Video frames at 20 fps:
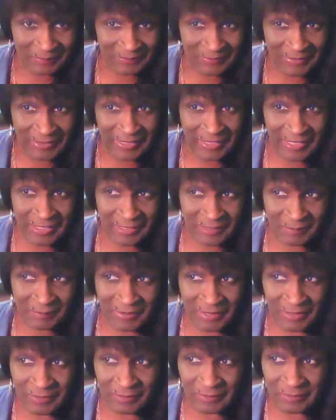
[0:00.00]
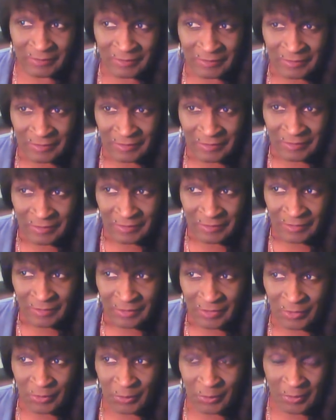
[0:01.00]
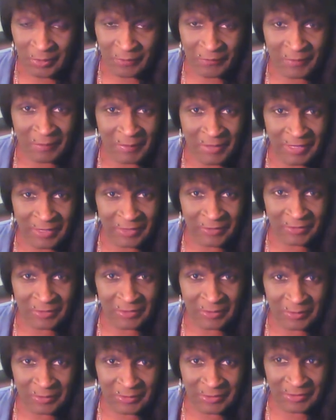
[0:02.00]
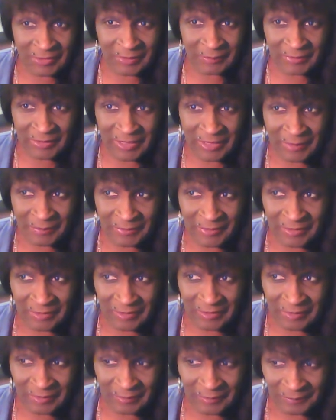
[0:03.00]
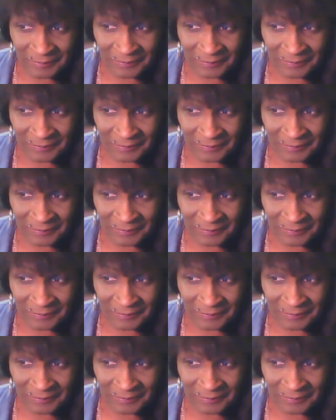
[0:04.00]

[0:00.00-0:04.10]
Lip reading: I had about a quarter of a mile to go to get up top of the hill.